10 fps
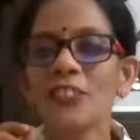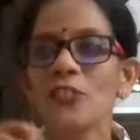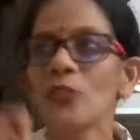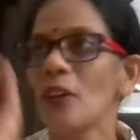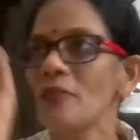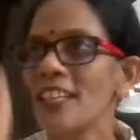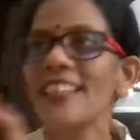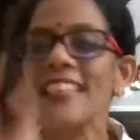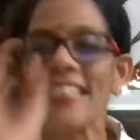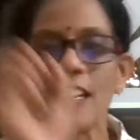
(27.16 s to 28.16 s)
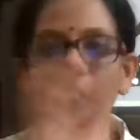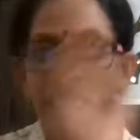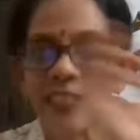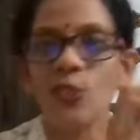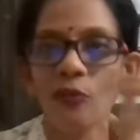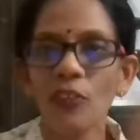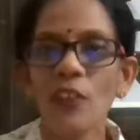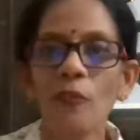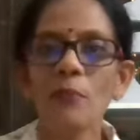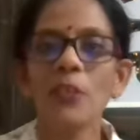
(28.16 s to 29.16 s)
that you have taken nuggets of
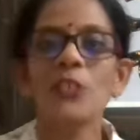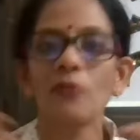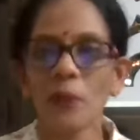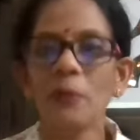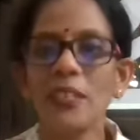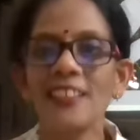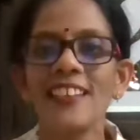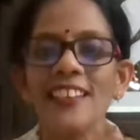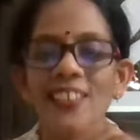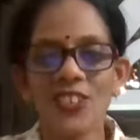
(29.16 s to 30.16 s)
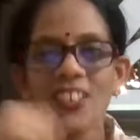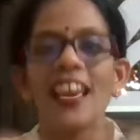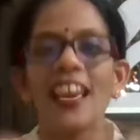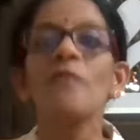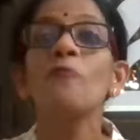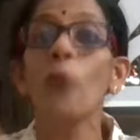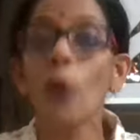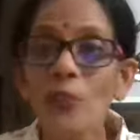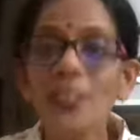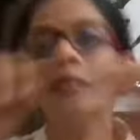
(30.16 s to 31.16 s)
information from Indian history and
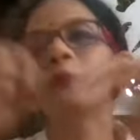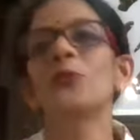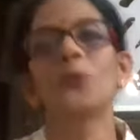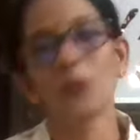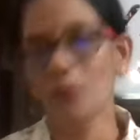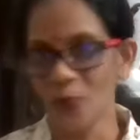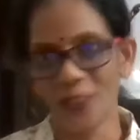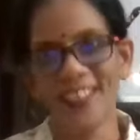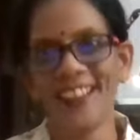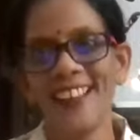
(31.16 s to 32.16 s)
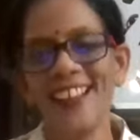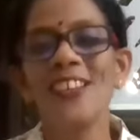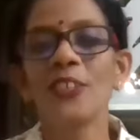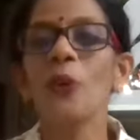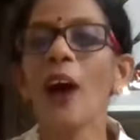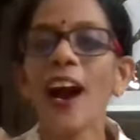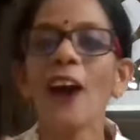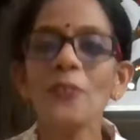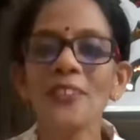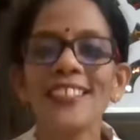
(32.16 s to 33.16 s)
woven them into a book. So
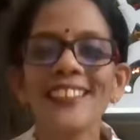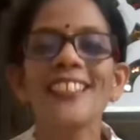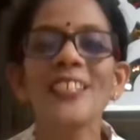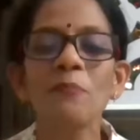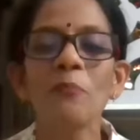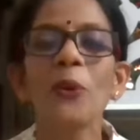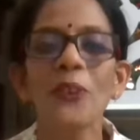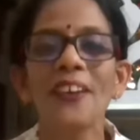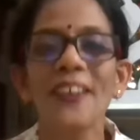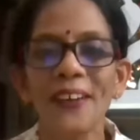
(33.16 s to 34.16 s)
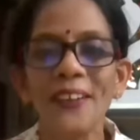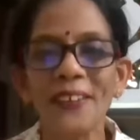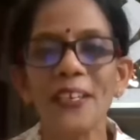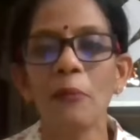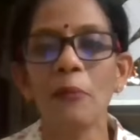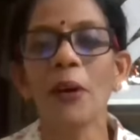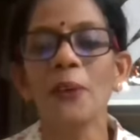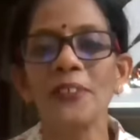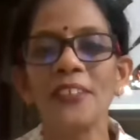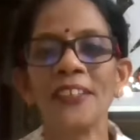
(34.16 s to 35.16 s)
how did Thank this book come
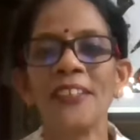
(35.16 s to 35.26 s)
about?